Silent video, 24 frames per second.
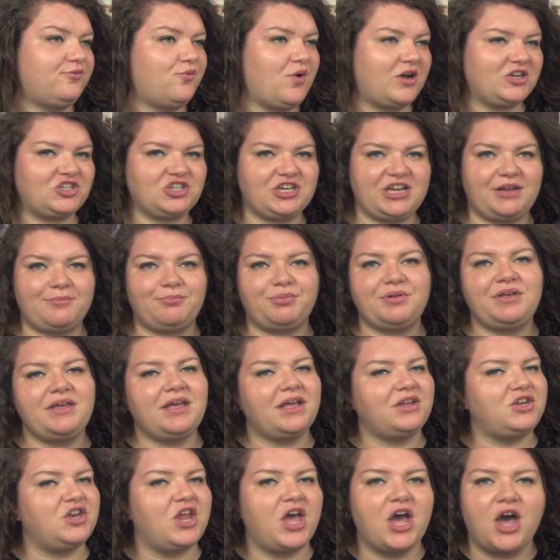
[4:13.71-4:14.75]
Watch again, please.
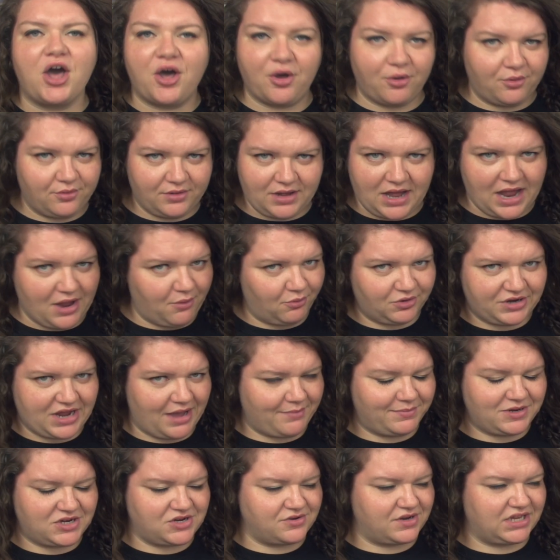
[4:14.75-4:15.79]
No, I will
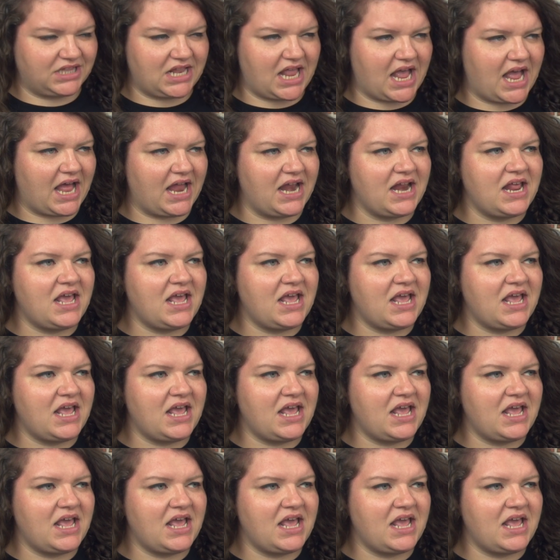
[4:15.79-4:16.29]
not be doing that.